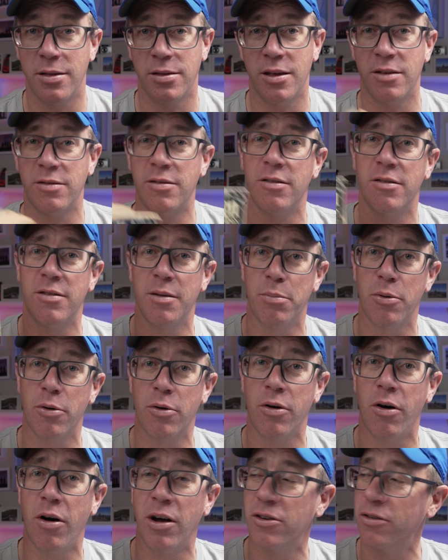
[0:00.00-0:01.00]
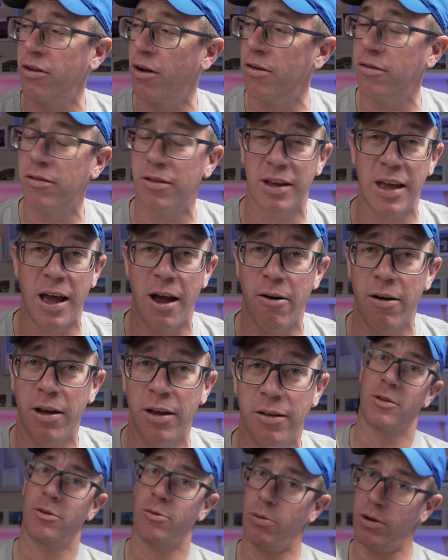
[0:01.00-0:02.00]
this is the book I chose to carry.
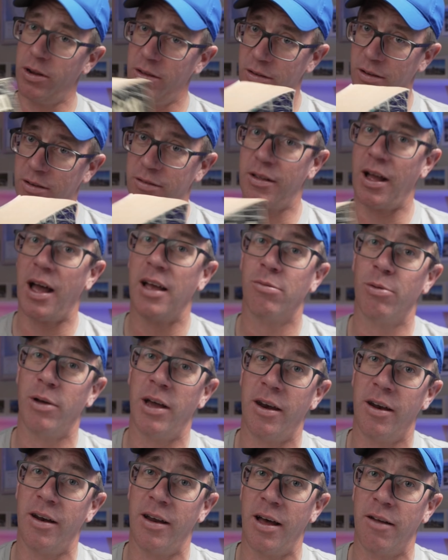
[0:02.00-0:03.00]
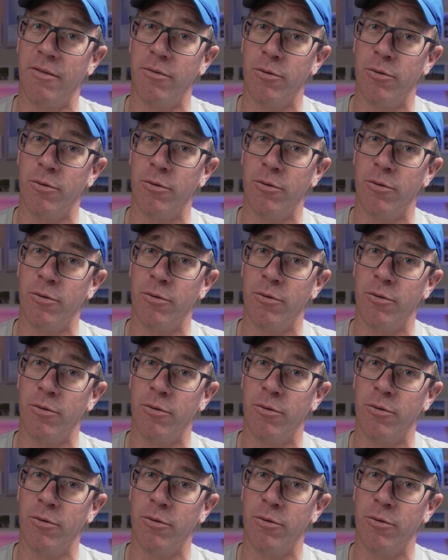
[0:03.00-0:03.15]
26 days we headed out